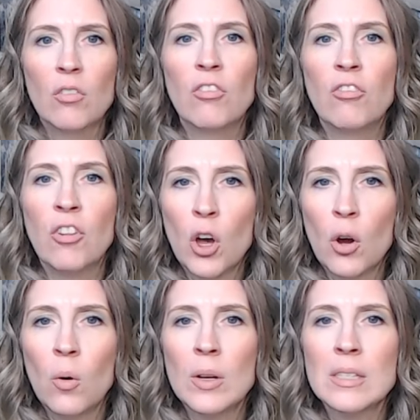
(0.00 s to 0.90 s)

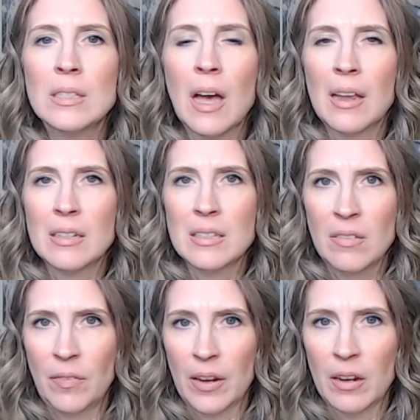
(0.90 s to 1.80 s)
faux
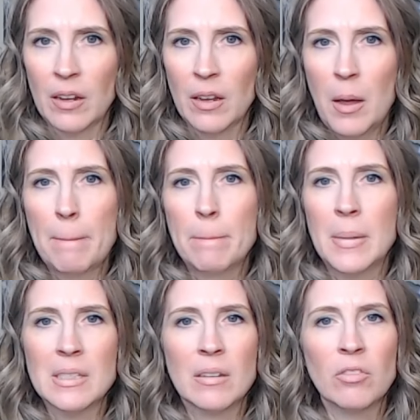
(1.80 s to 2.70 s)
scientific
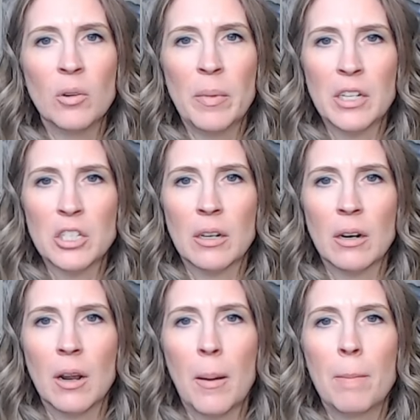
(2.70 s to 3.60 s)

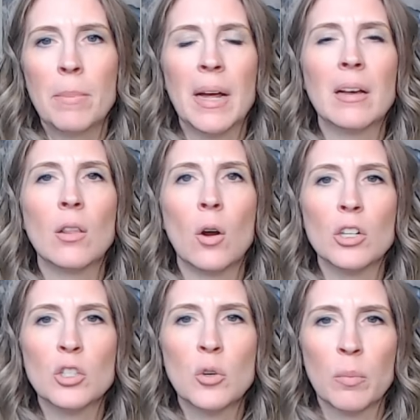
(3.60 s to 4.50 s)
misinformation by a
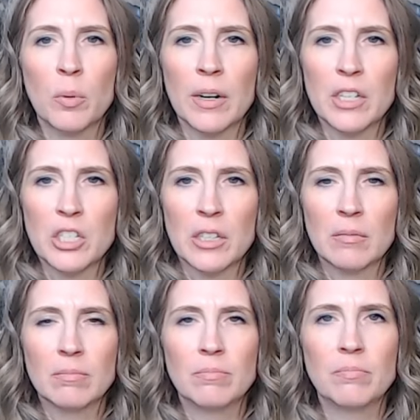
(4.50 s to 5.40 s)
large corporation,
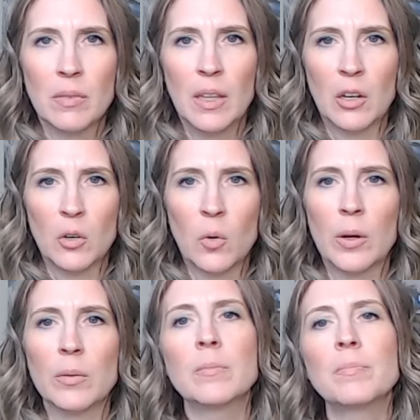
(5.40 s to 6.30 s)
end
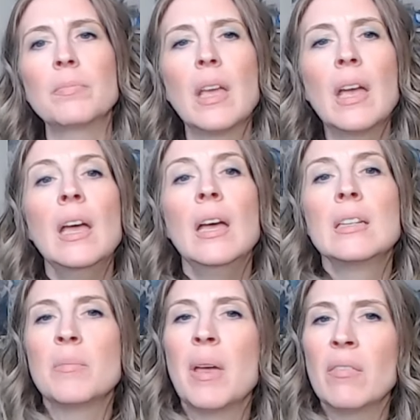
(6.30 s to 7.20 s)
quote,
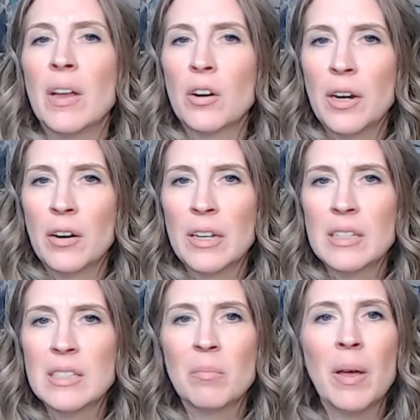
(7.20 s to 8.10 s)
to make
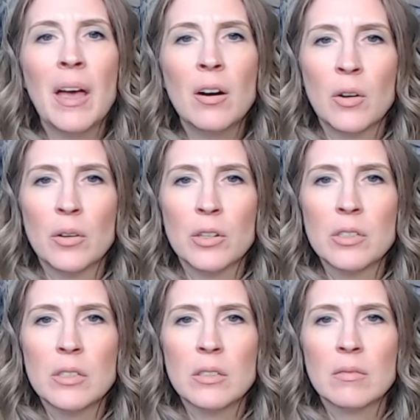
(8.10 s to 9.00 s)
veterinarians and pet
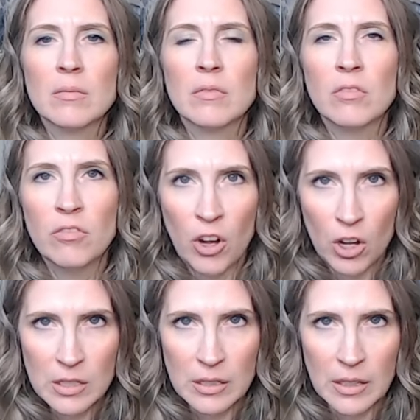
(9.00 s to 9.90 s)
owners
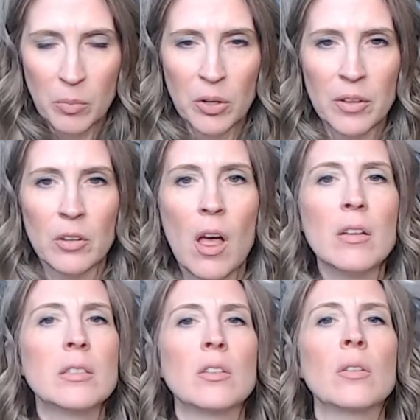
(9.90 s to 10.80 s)
falsely, per their
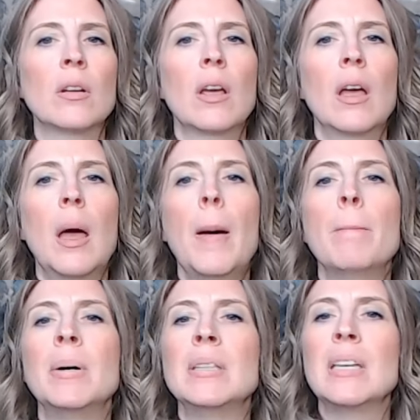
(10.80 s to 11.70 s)
lawsuit,
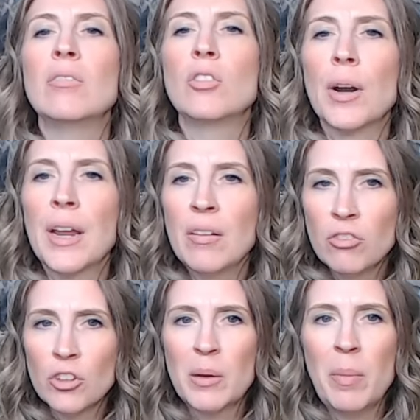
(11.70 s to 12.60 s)
Believe grain
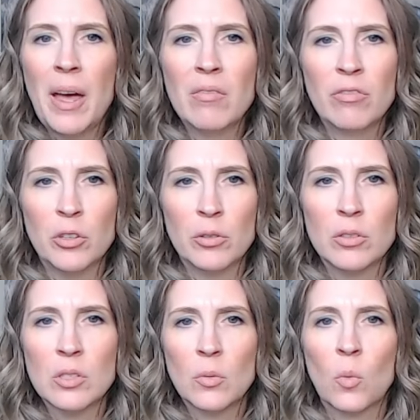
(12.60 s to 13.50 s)
free pet
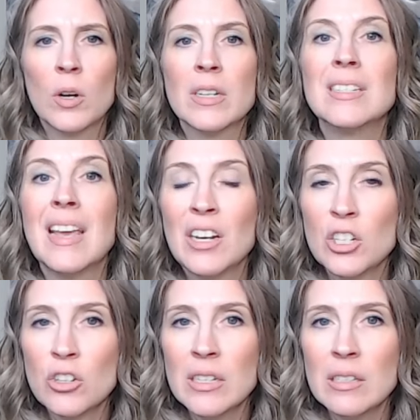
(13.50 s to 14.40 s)
foods were
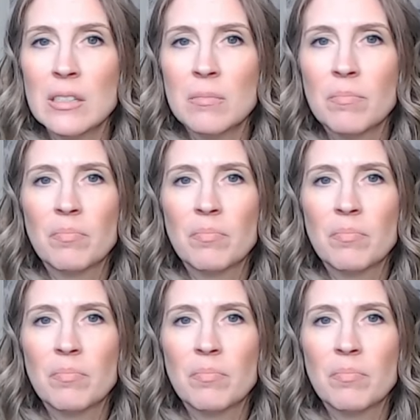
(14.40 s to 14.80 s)
dangerous,